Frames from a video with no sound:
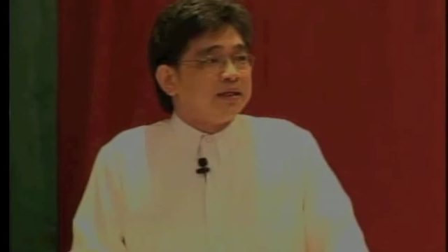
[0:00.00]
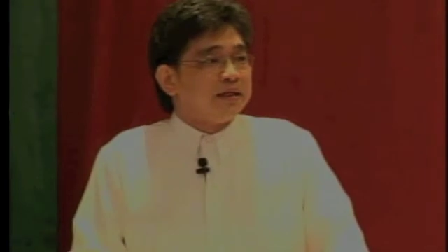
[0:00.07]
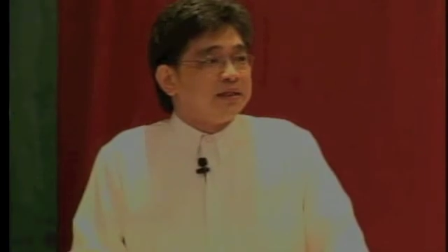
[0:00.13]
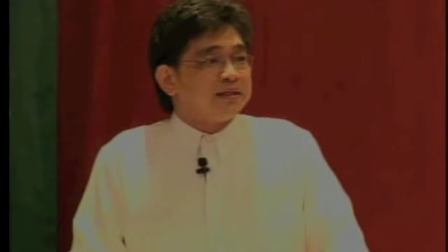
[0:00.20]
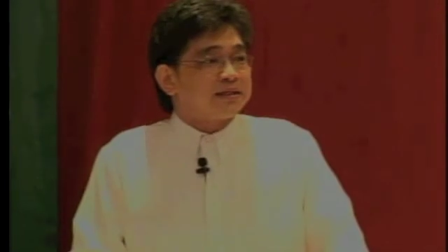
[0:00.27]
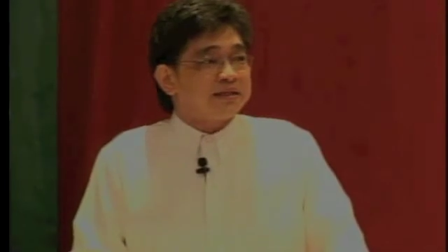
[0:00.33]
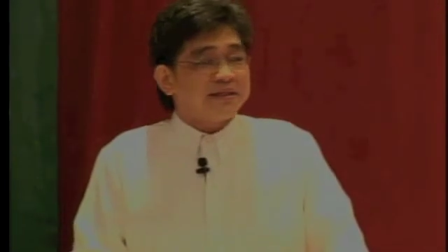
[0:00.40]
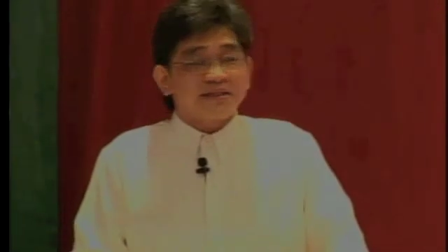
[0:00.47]

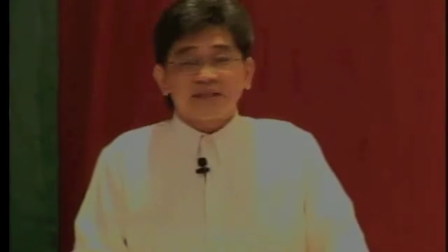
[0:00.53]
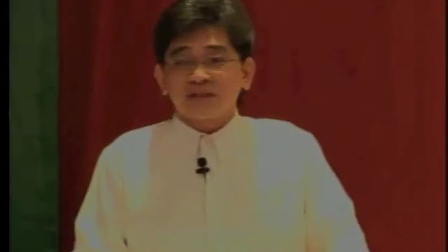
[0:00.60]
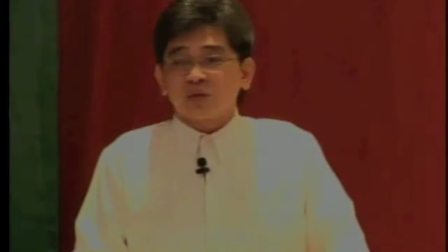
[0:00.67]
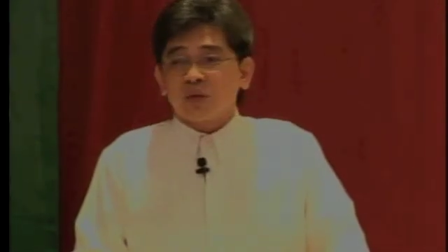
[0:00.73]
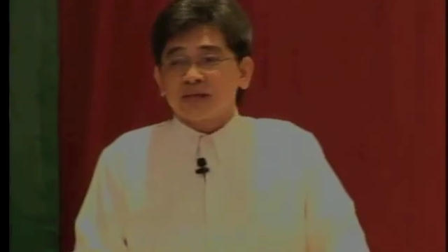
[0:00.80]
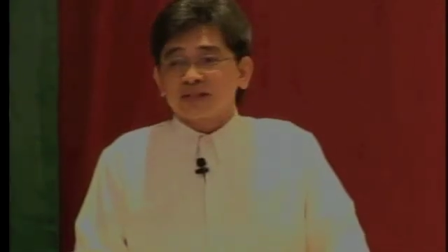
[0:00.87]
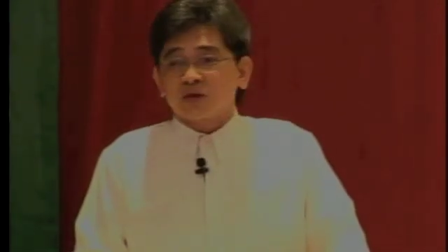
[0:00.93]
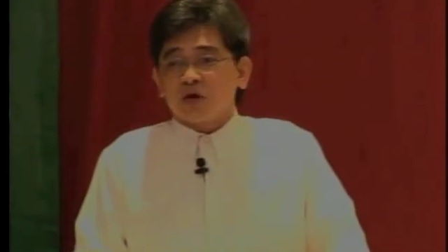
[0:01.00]
Since it
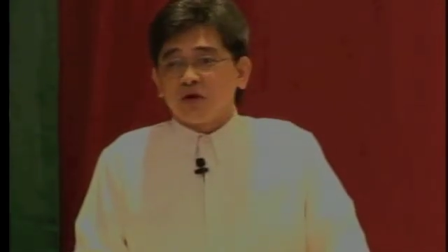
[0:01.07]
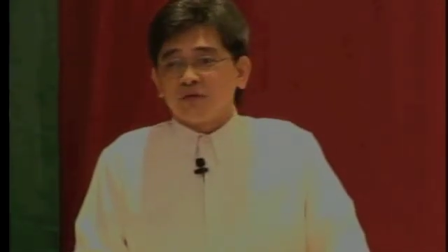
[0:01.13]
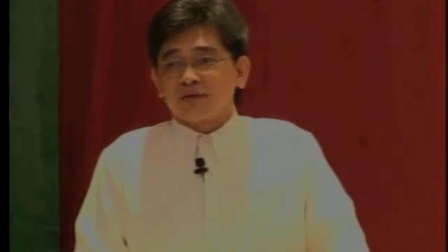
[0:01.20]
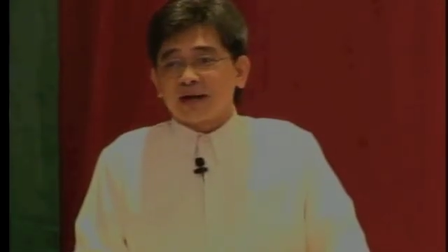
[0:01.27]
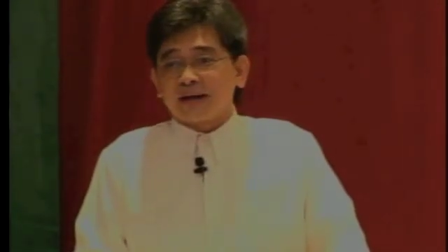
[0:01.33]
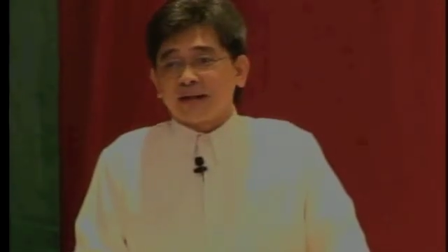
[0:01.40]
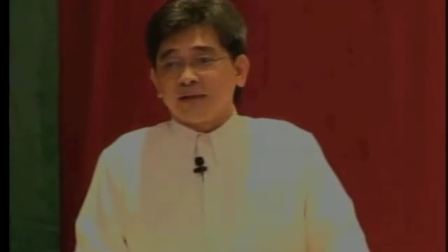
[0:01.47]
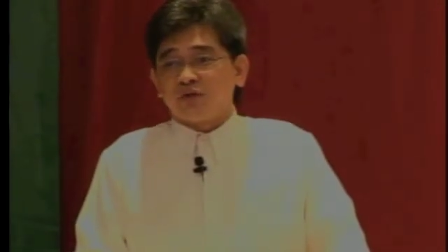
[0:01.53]
was
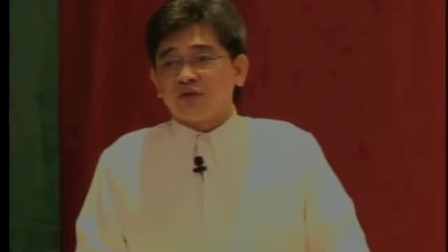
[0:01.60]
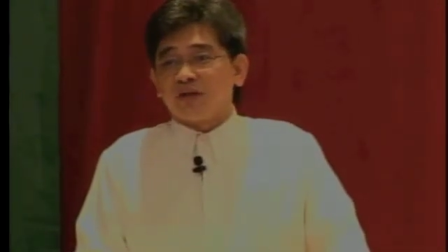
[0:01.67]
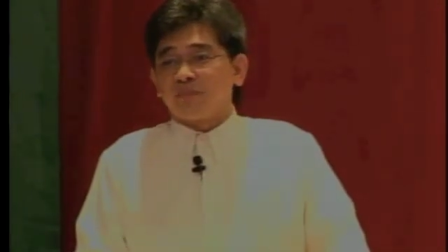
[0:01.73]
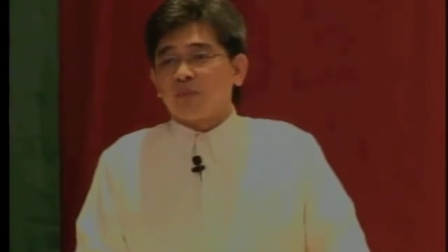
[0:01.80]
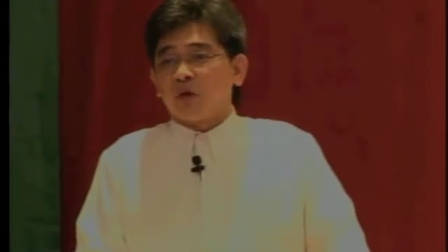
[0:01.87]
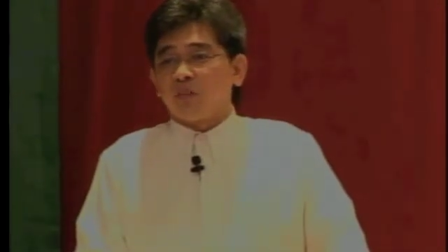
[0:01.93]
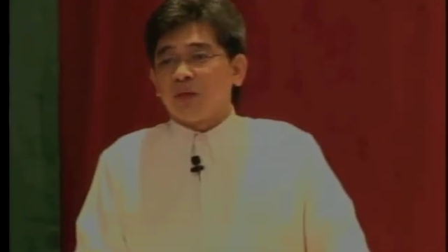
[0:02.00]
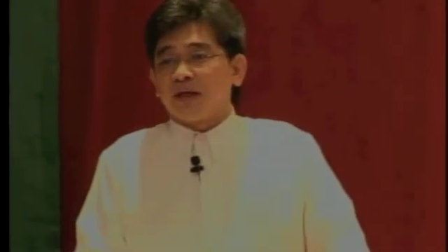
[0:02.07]
contrary to the
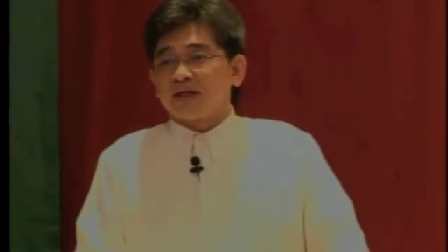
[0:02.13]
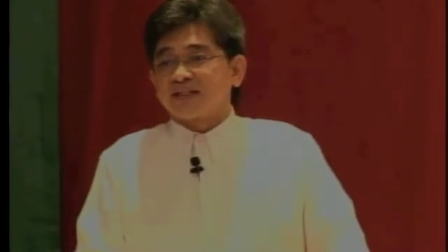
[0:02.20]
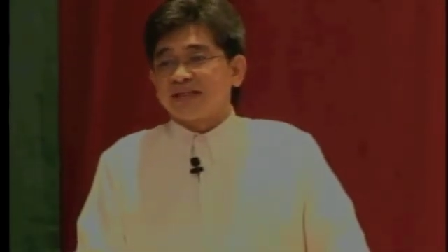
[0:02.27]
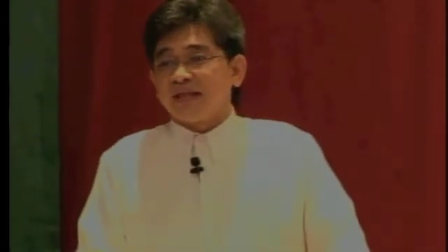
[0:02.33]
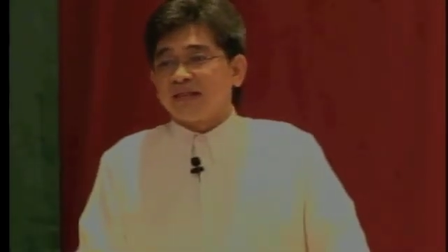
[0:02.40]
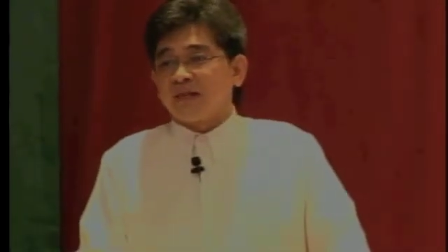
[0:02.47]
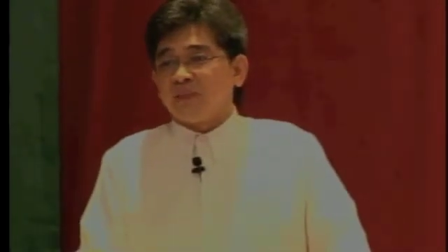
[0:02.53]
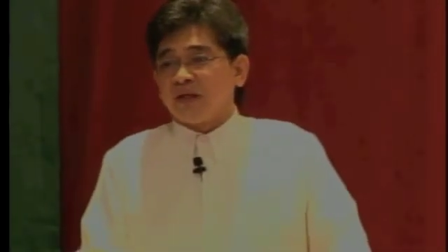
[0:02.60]
popular
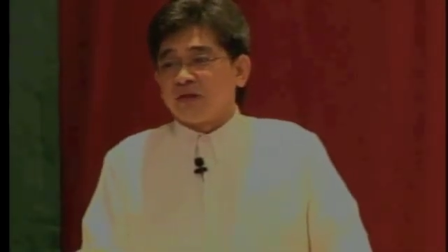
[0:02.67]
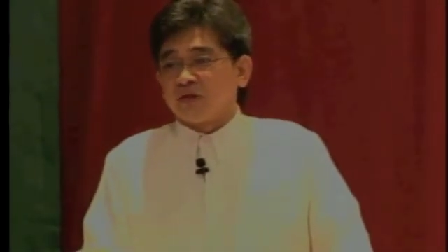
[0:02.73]
sentiment